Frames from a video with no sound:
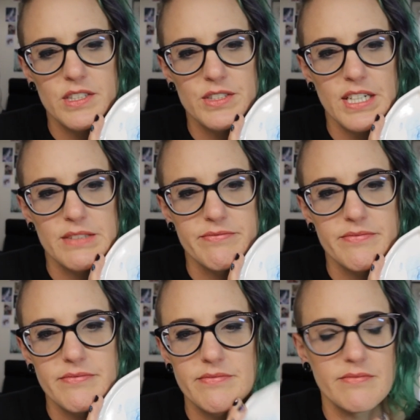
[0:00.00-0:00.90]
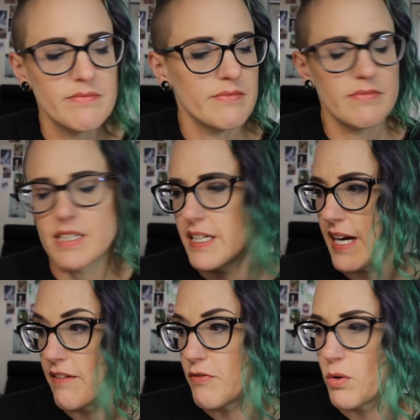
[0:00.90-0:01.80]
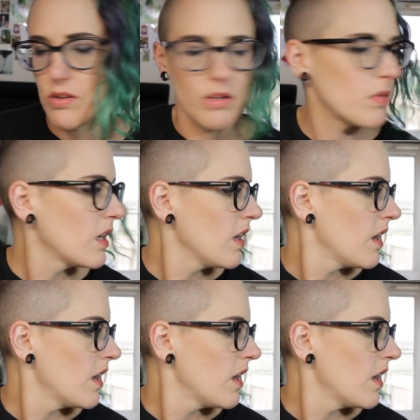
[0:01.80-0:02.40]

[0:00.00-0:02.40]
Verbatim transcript: you're done. And I have four of them.